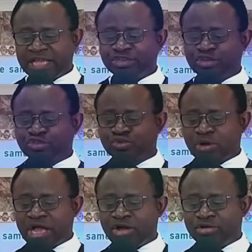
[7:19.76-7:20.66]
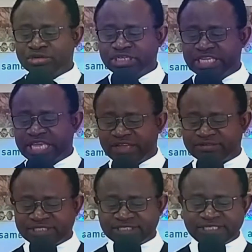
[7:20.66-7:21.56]
And those who are hungry
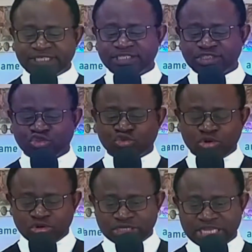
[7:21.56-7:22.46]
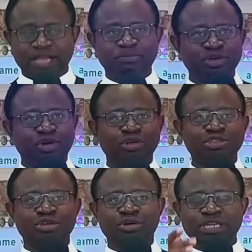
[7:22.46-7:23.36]
have ceased to hunger
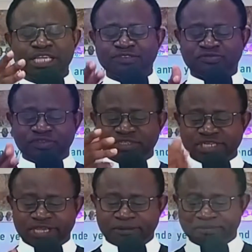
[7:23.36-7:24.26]
because God has filled